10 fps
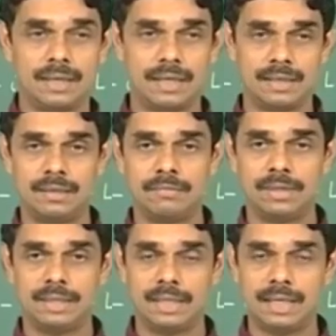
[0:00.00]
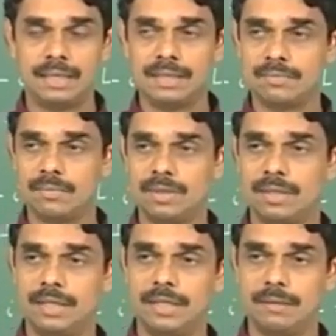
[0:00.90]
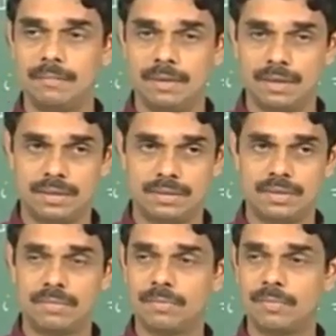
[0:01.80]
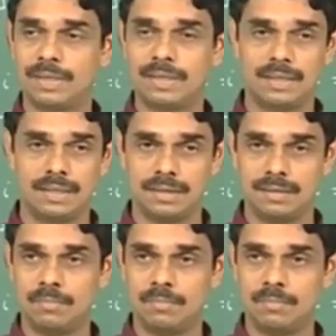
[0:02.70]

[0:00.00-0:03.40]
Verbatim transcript: uh, attenuation, and that is what the uh, solid propellant uh,